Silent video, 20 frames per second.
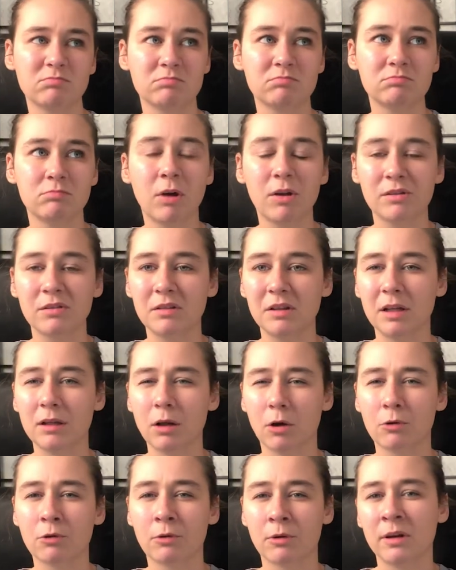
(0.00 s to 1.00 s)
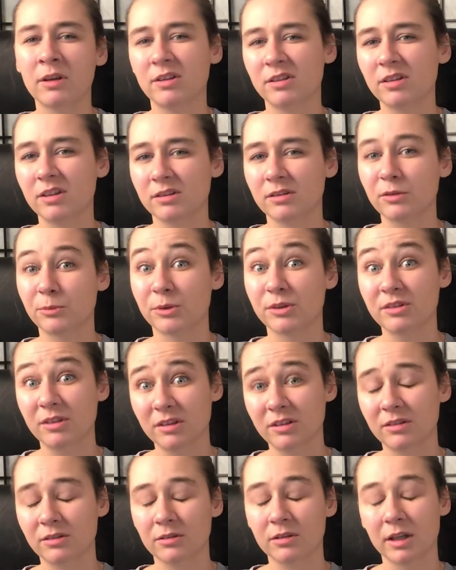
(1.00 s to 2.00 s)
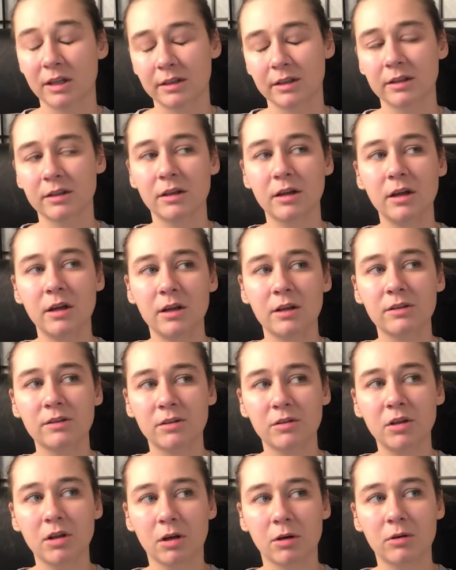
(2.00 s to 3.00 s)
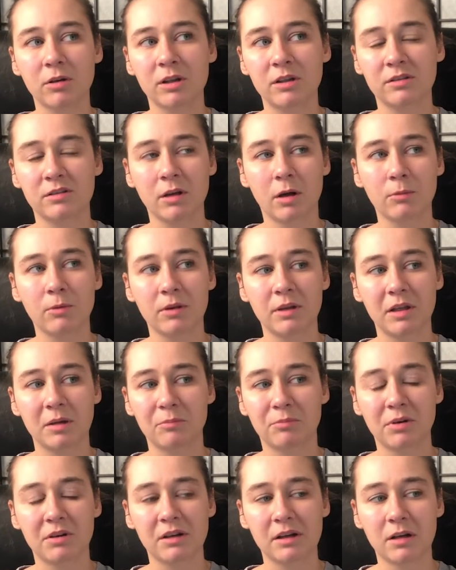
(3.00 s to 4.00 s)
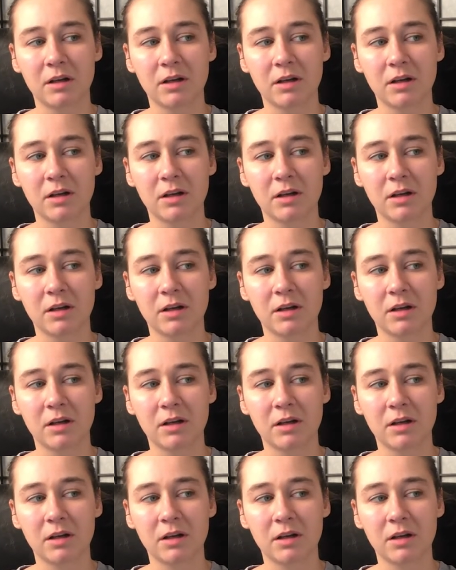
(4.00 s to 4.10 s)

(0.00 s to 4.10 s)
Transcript: mostly a loner and he sticks to his sister Neela, so he's not really imprinting on